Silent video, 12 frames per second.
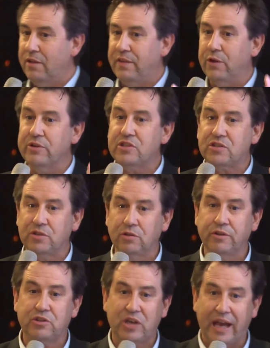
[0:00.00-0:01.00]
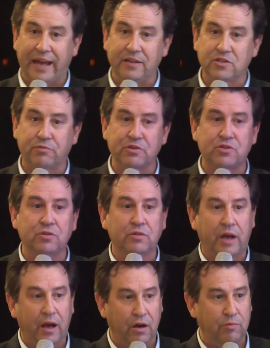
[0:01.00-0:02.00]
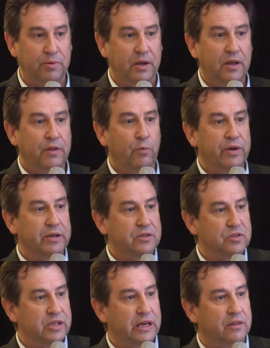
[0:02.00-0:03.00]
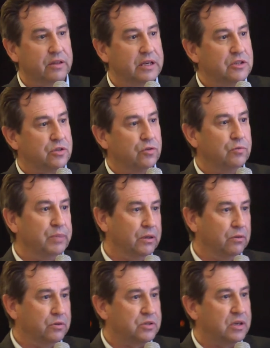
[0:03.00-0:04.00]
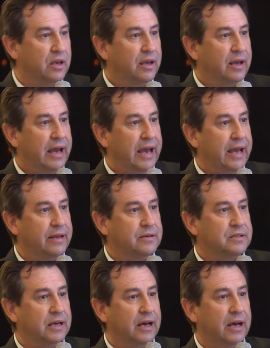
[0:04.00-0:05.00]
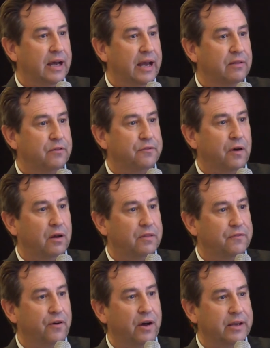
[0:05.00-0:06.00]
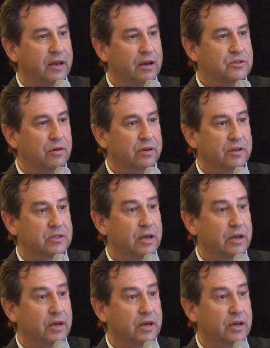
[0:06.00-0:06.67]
there is still the chance, there is still the hope that we can sink these 2 bills and the fight goes on.